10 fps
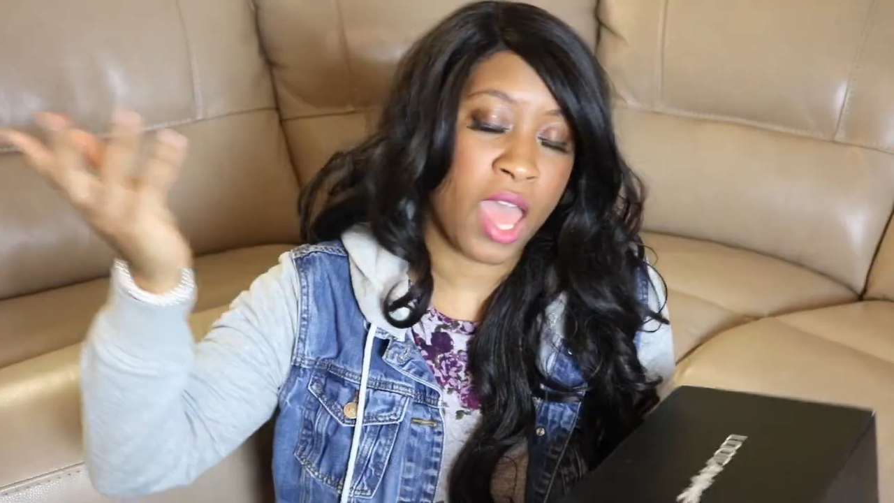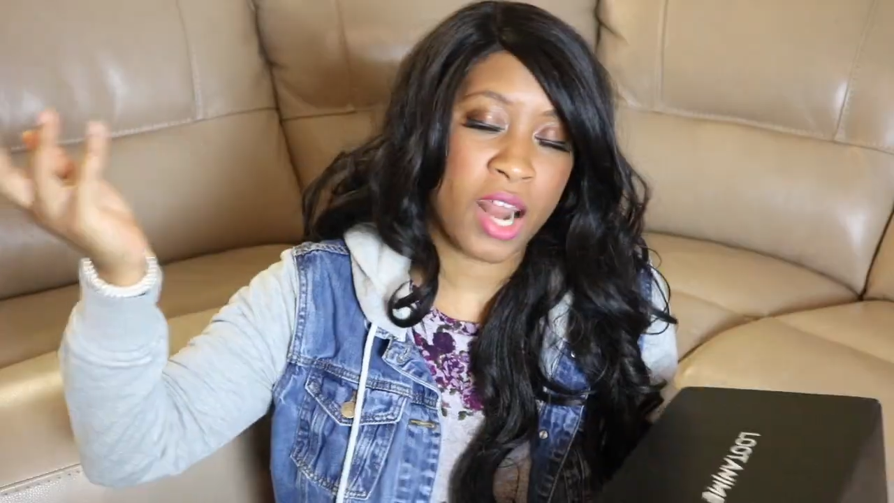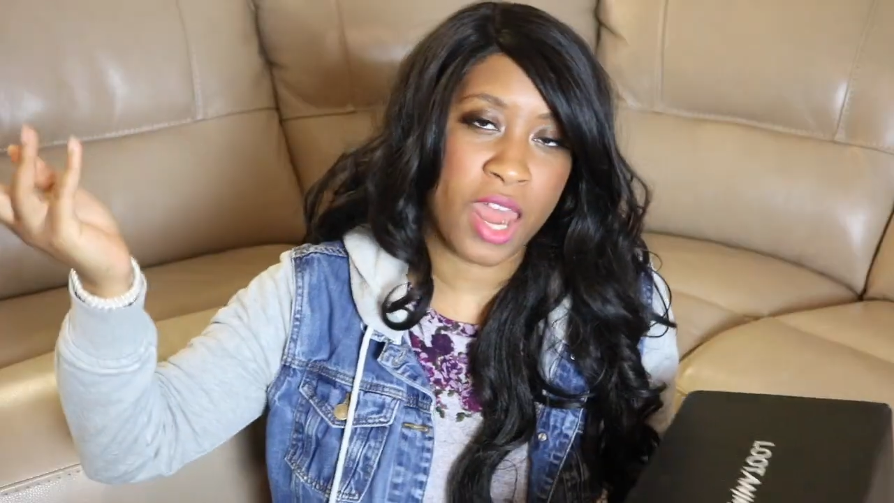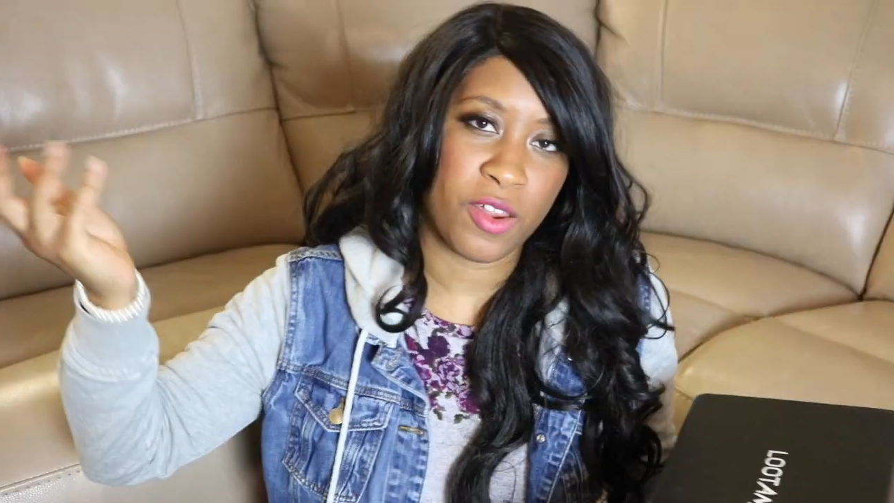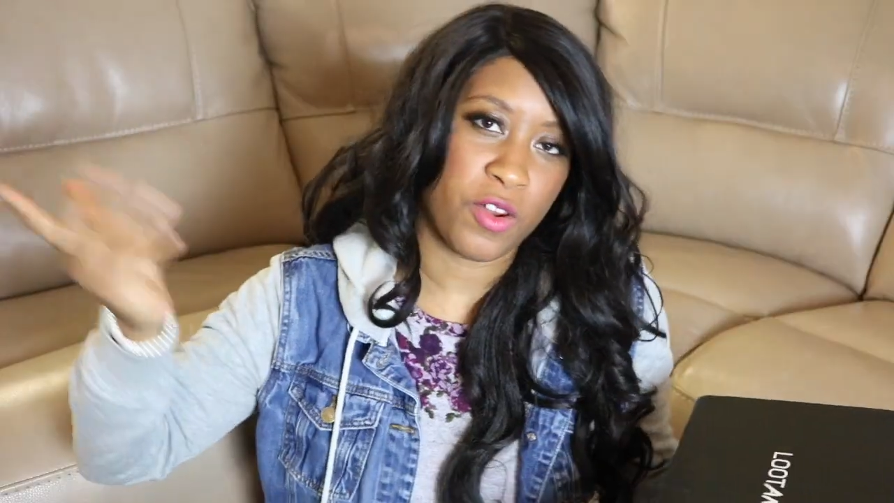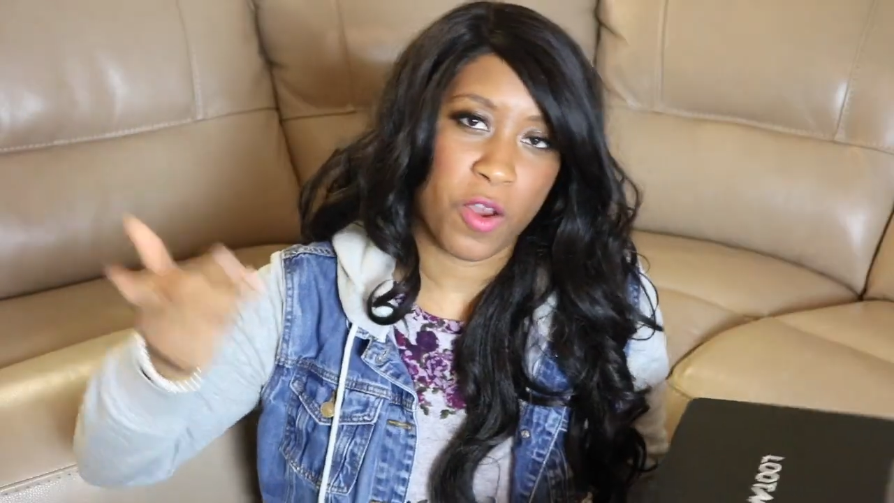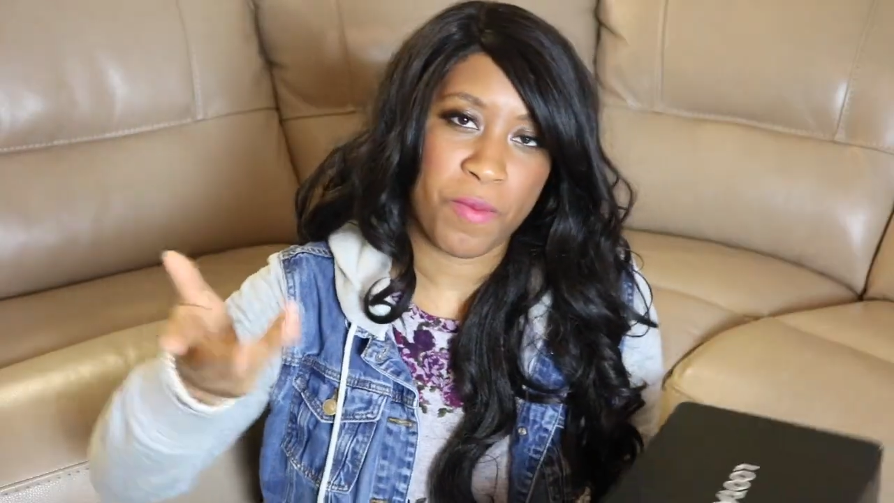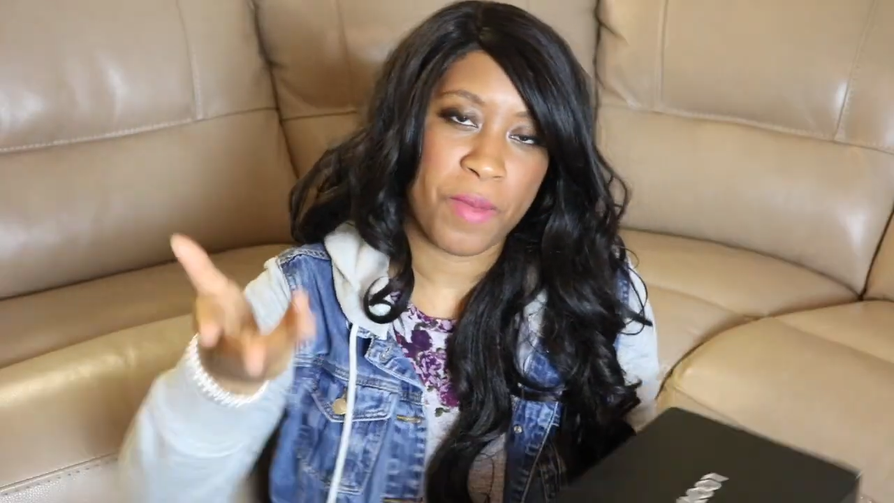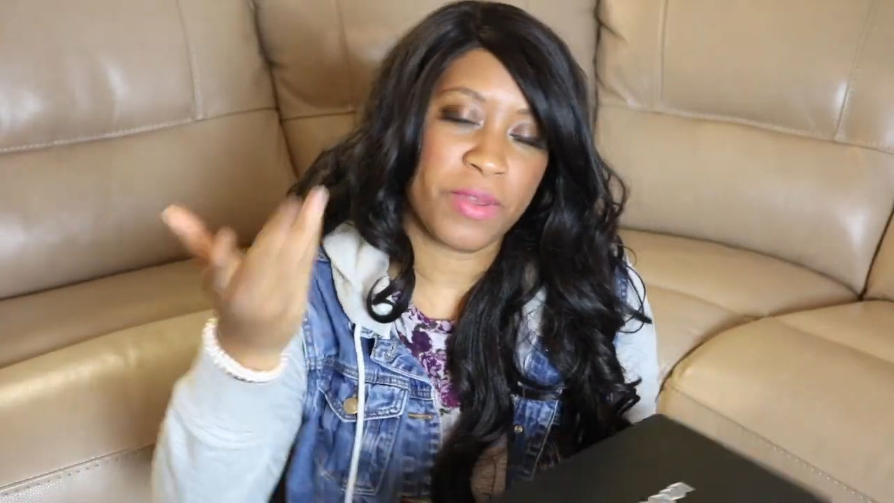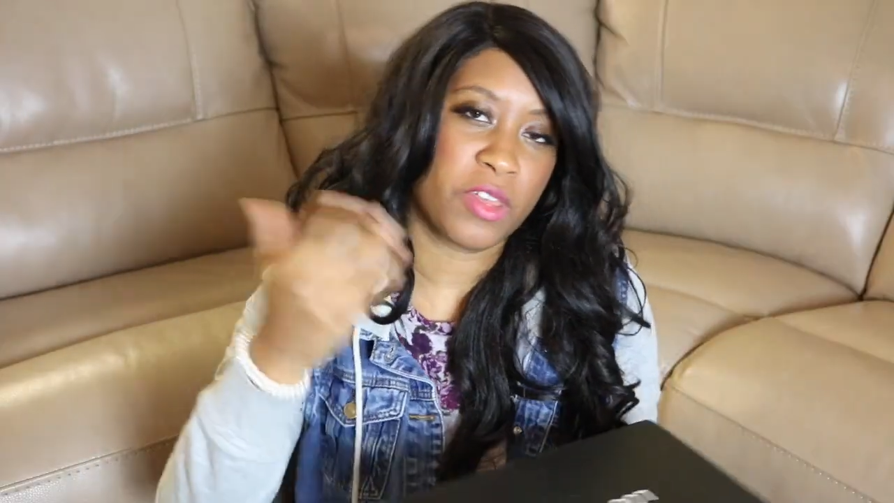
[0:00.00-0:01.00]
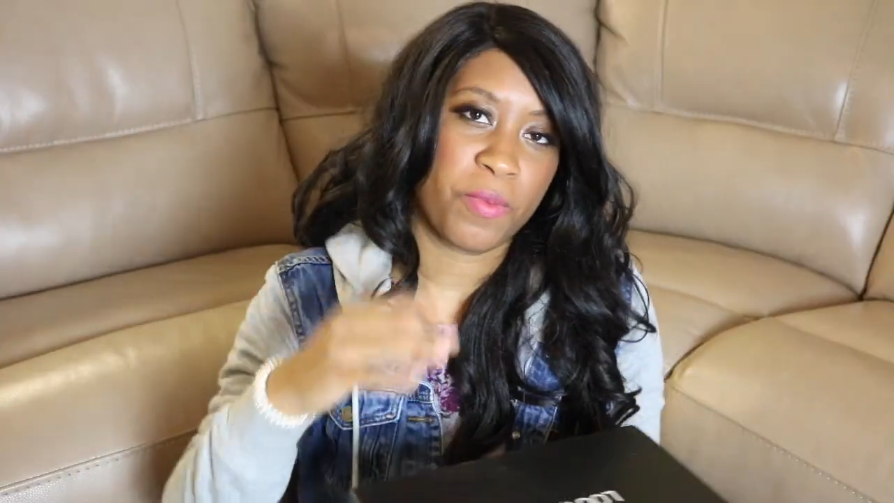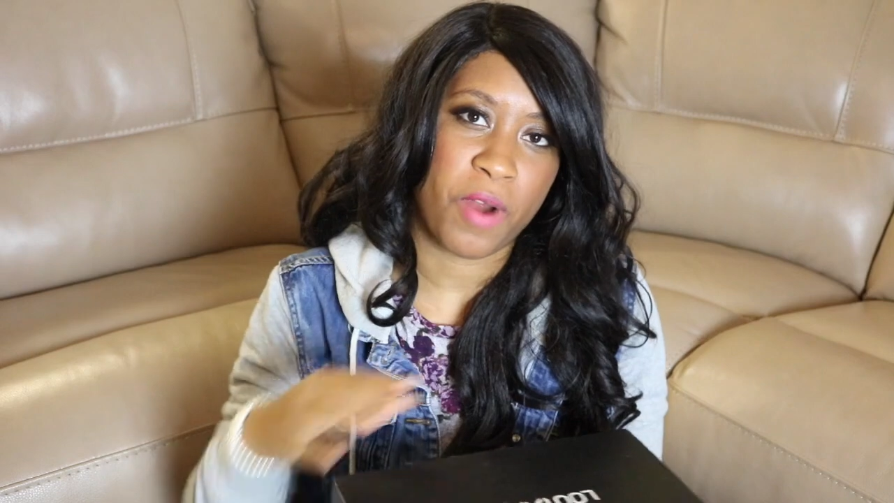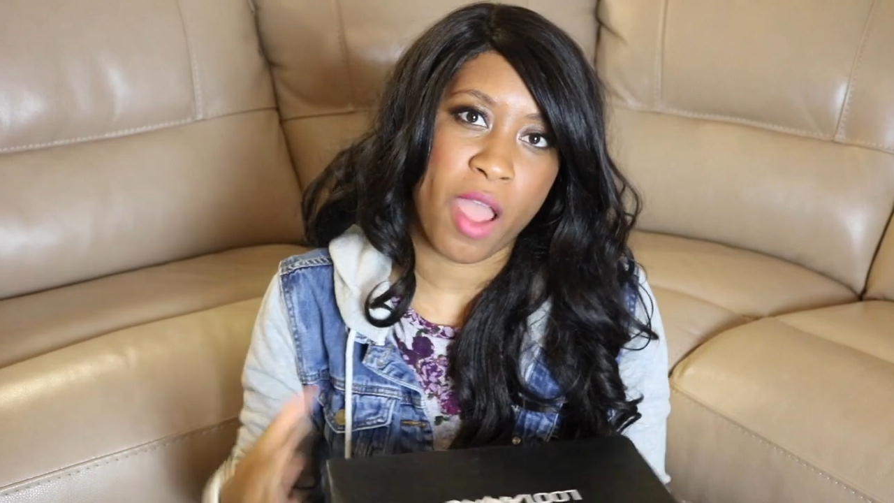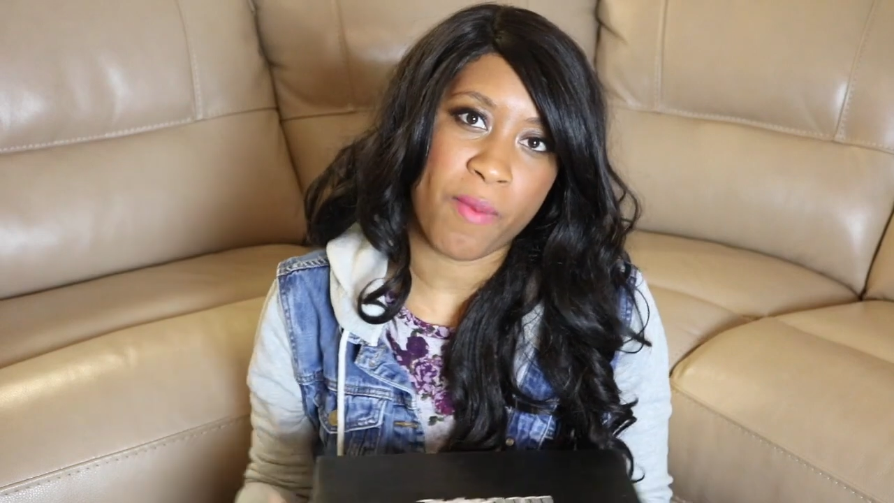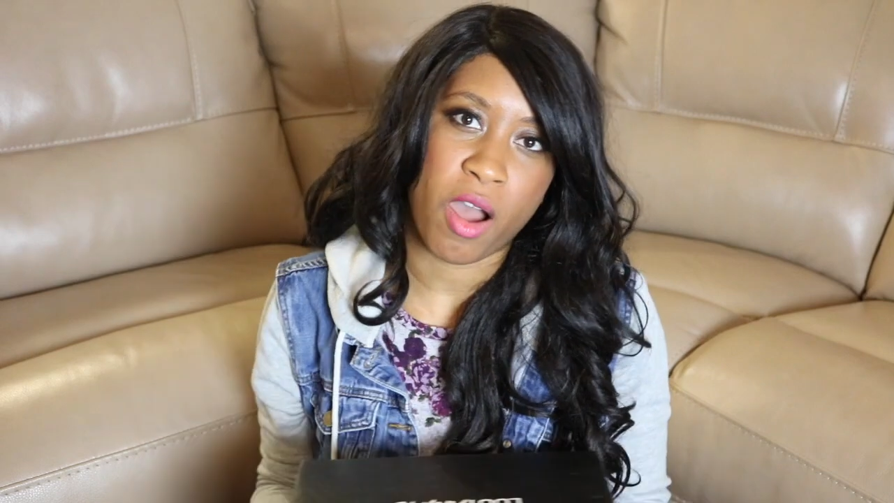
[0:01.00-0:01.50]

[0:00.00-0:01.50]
And I don't know, maybe their prime